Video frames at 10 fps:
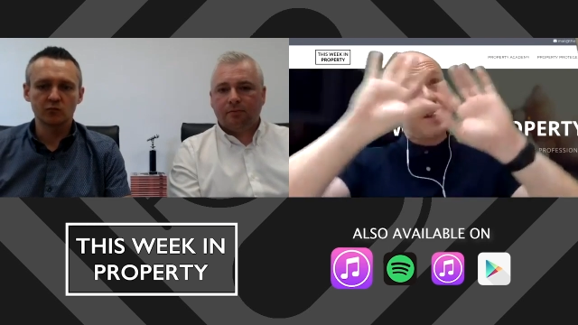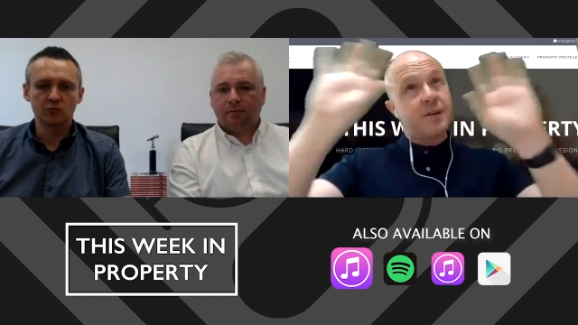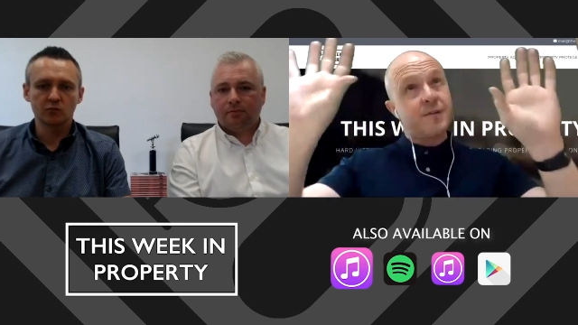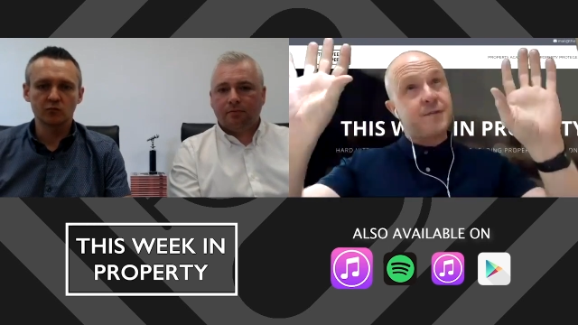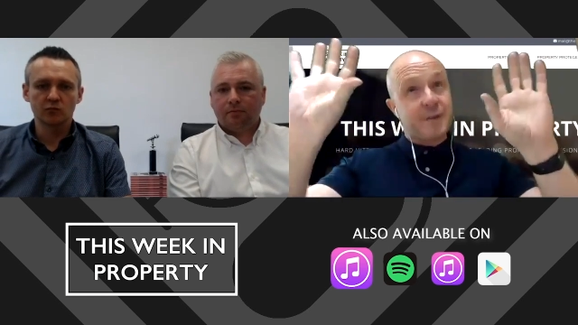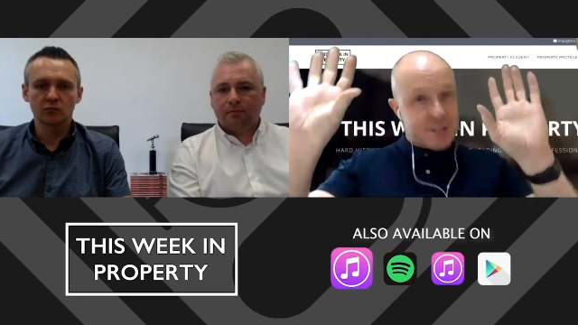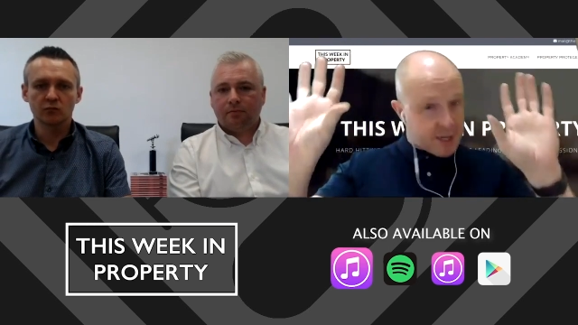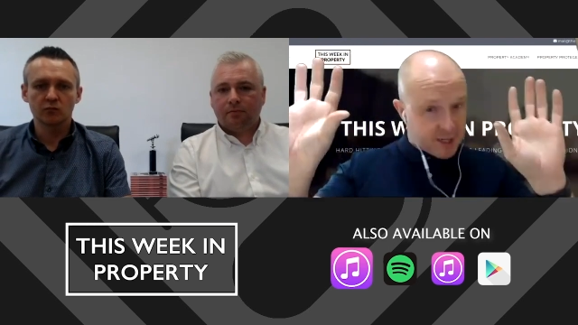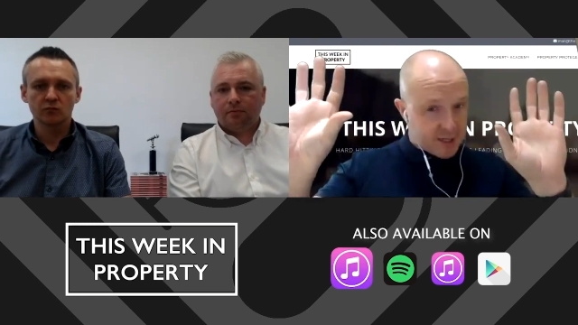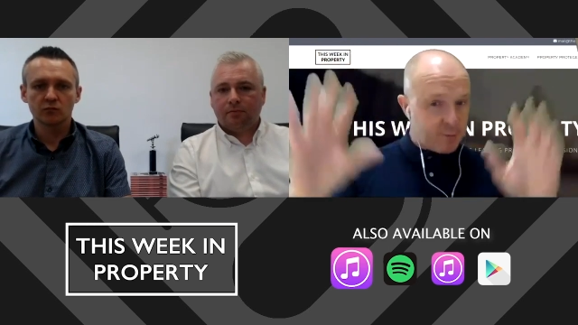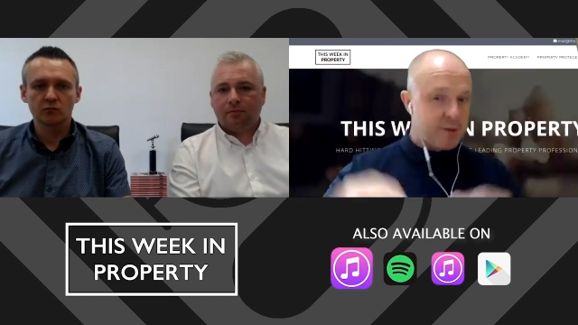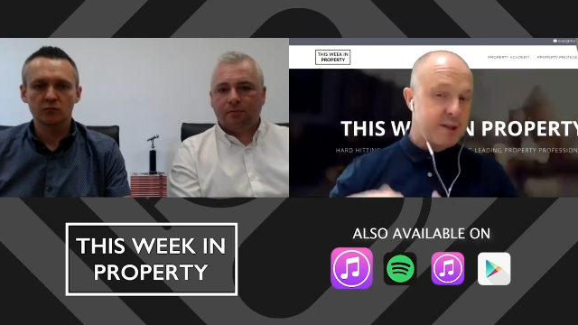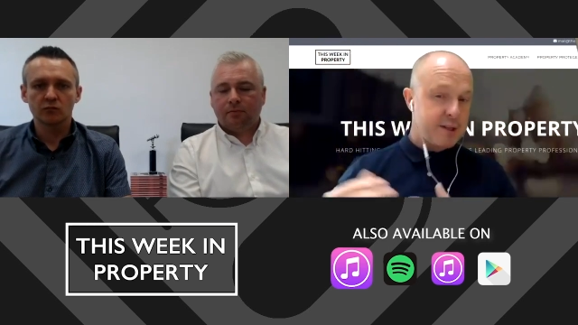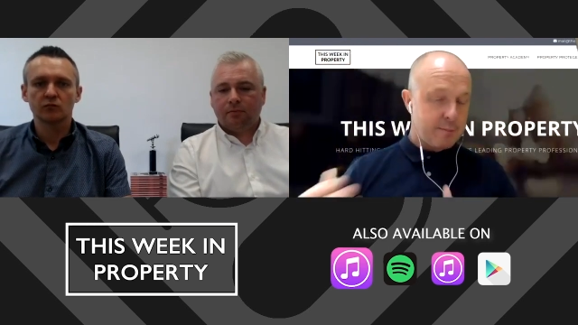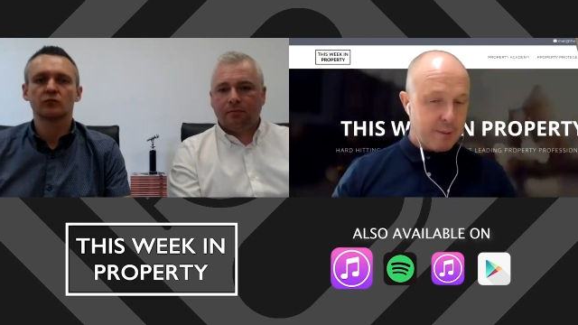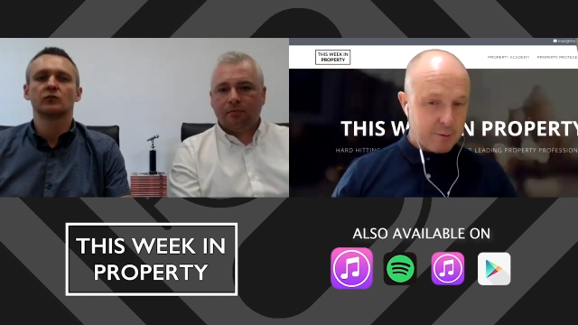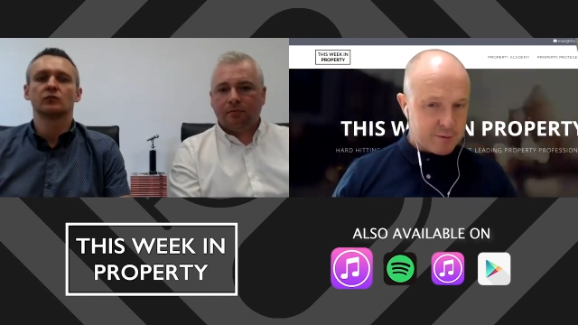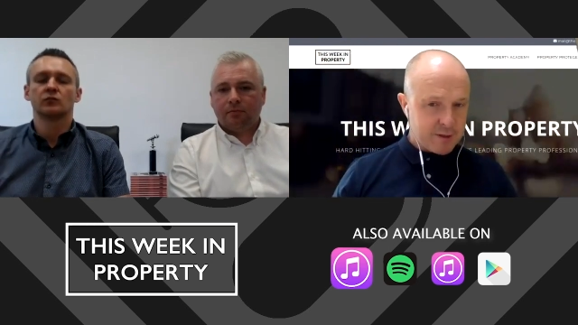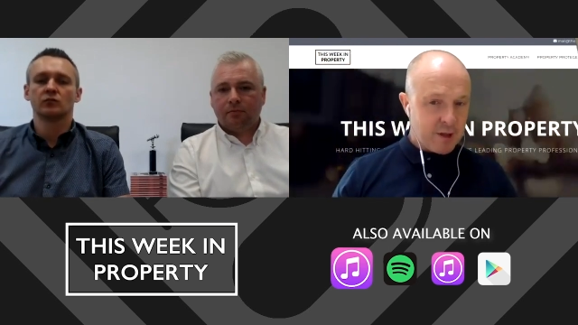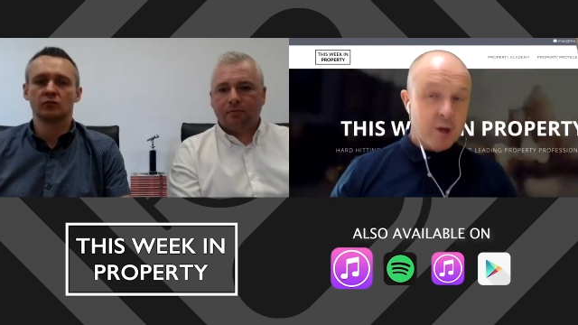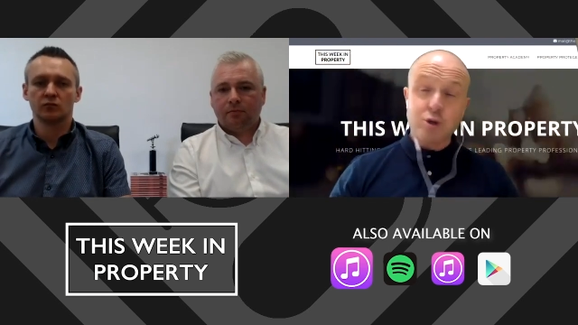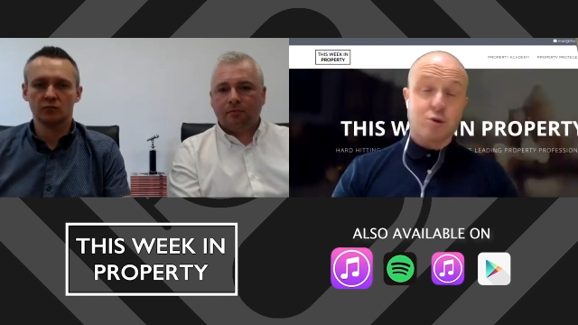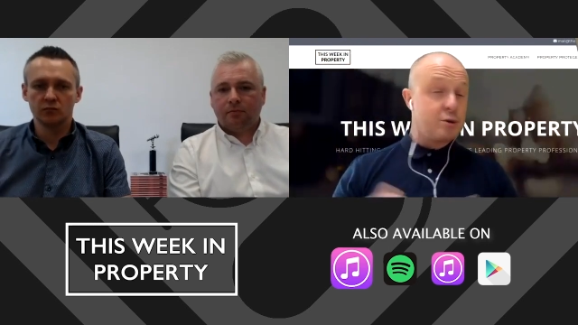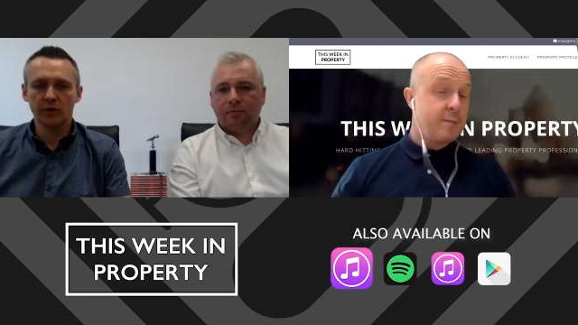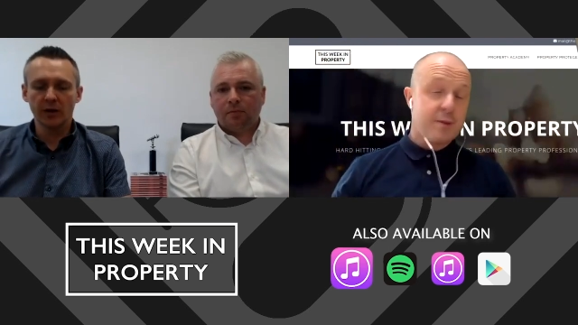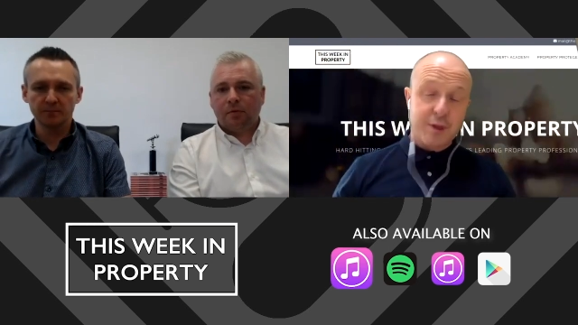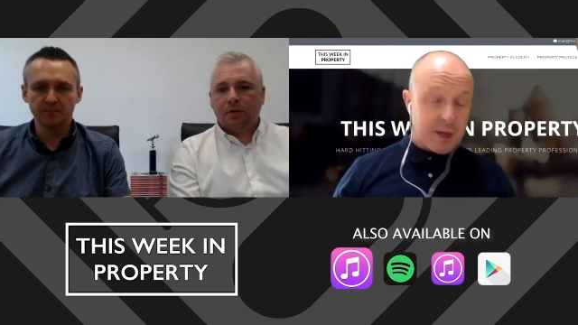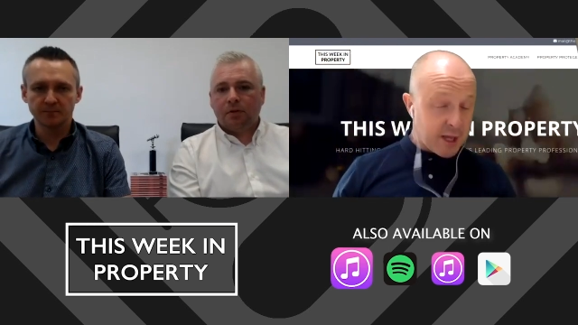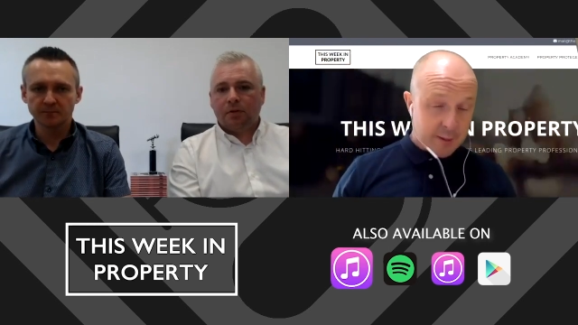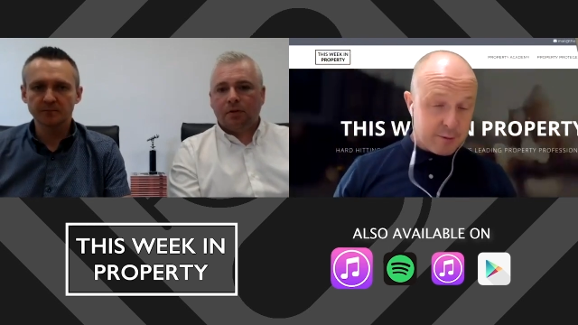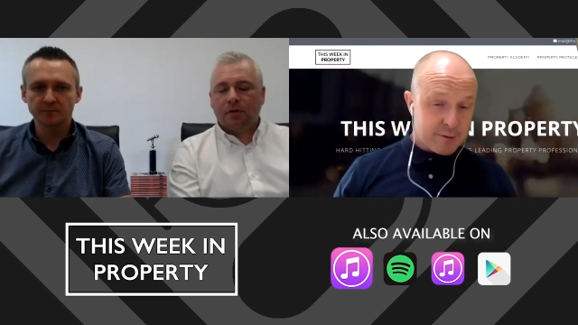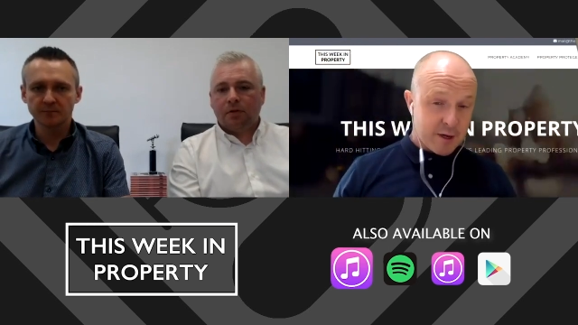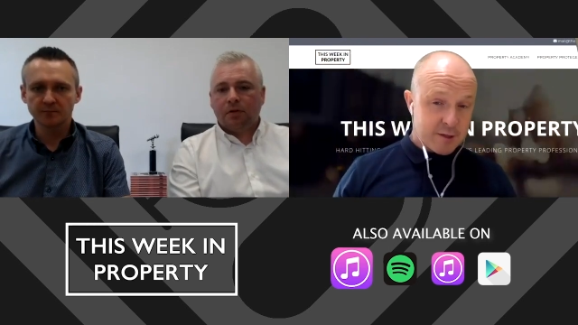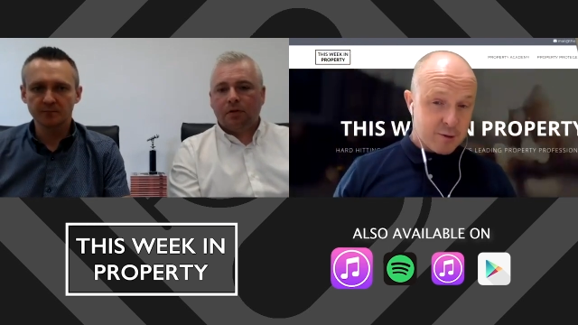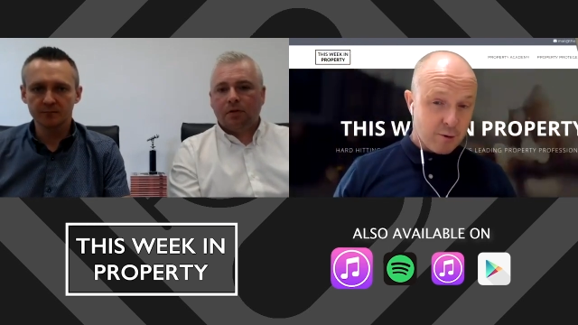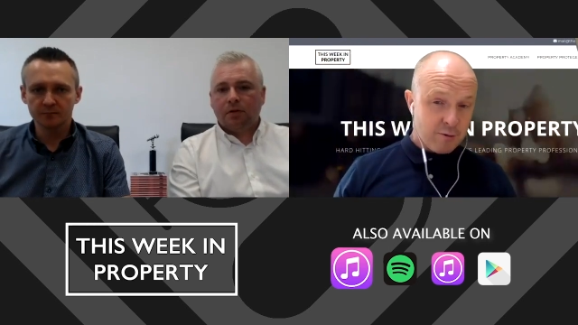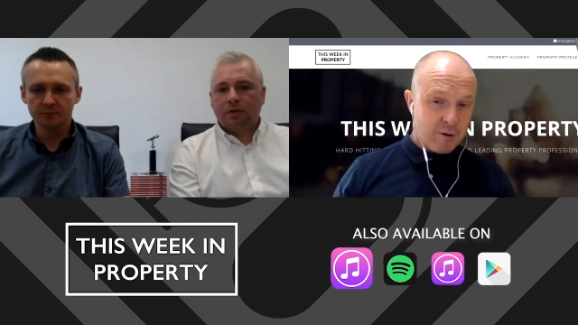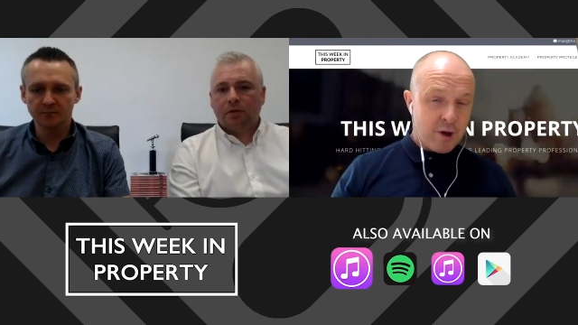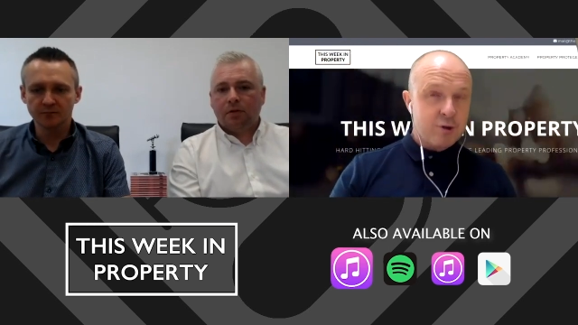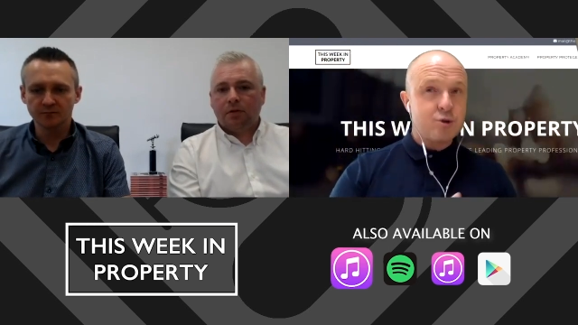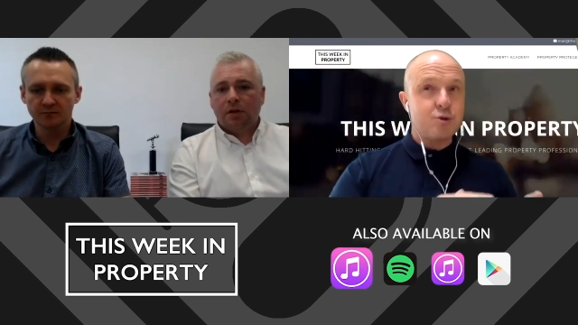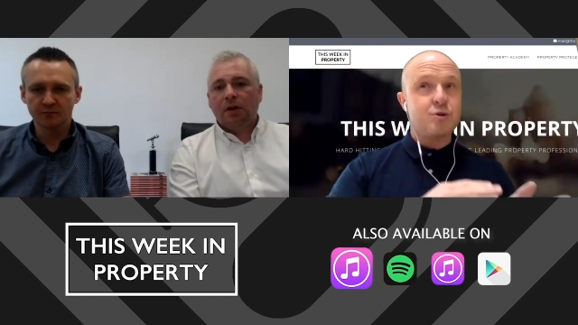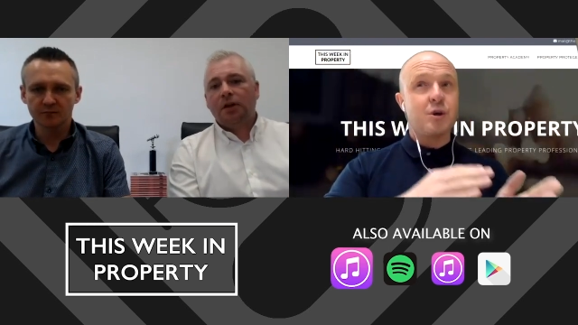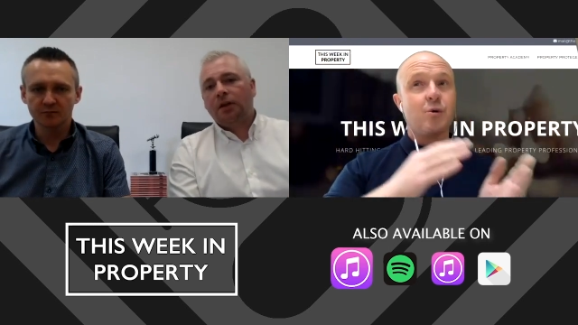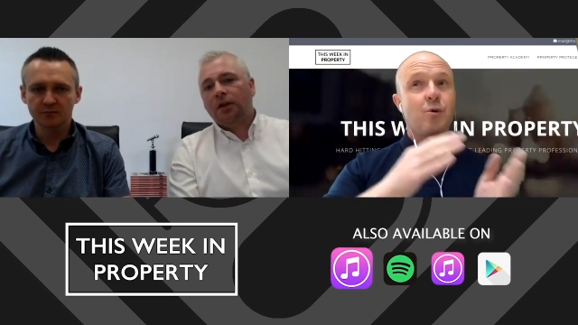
Speaker 1: physically within the building should they be thinking about it at all should they